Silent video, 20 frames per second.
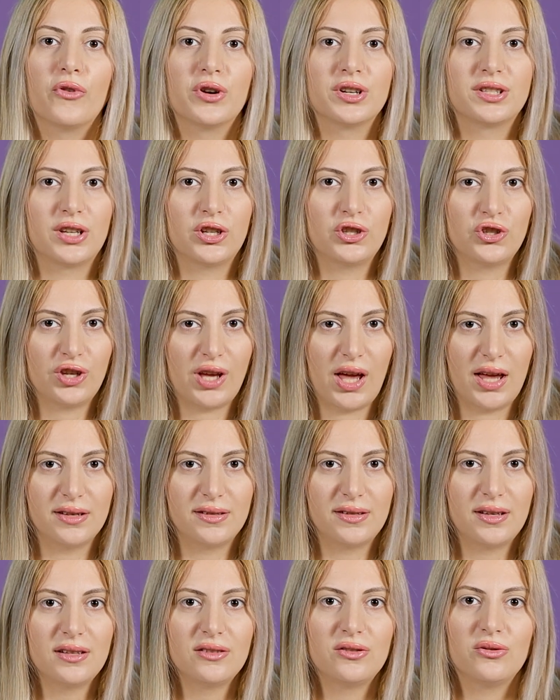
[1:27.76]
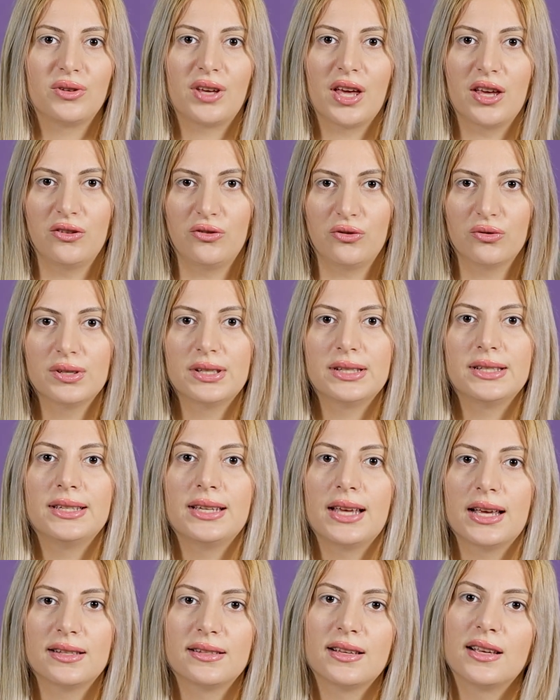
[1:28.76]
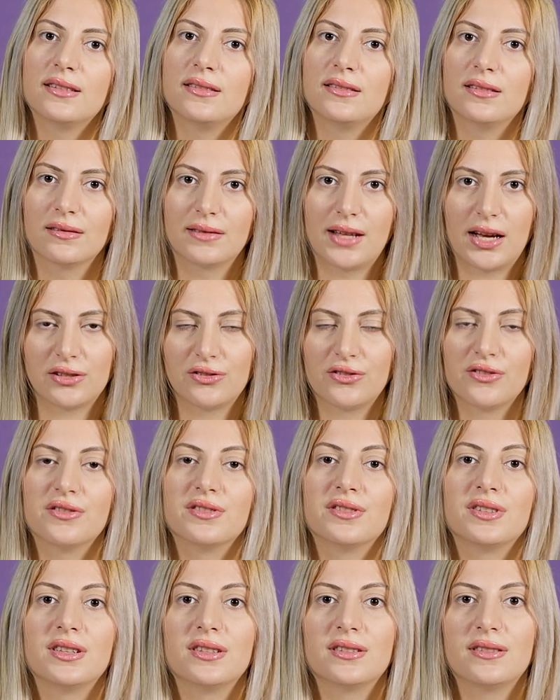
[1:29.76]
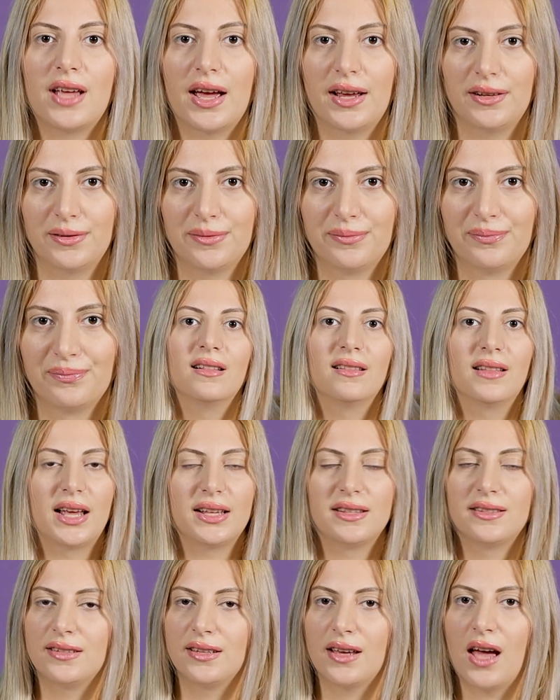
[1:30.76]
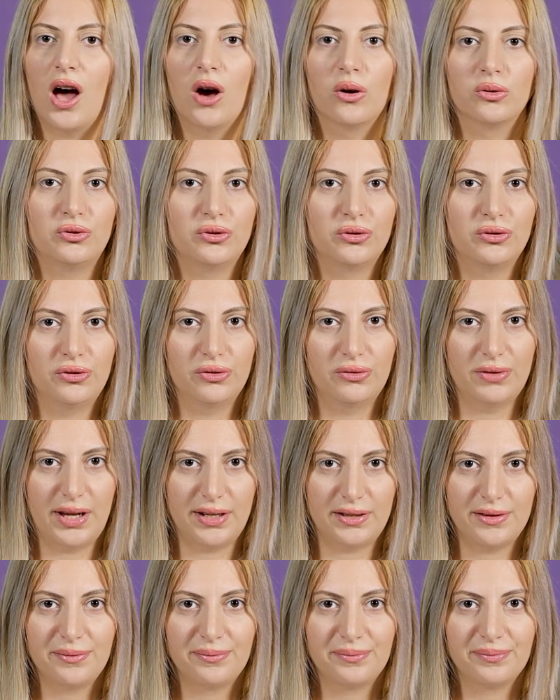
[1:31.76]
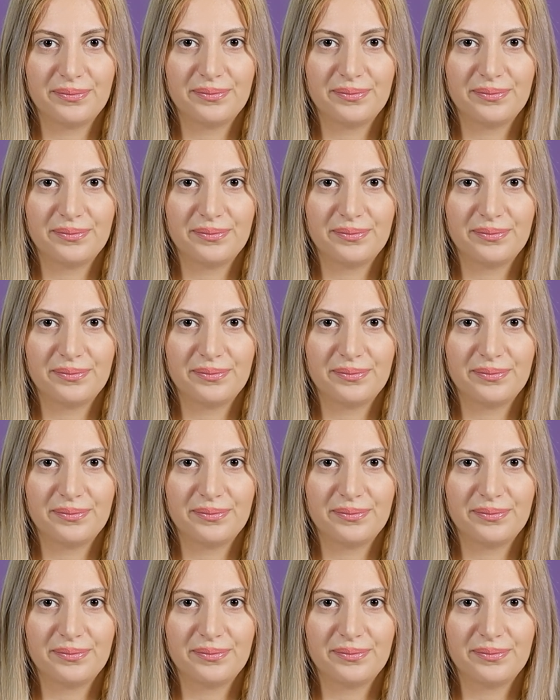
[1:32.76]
For such cases, you can use CSS selectors instead. Let's see how to do that.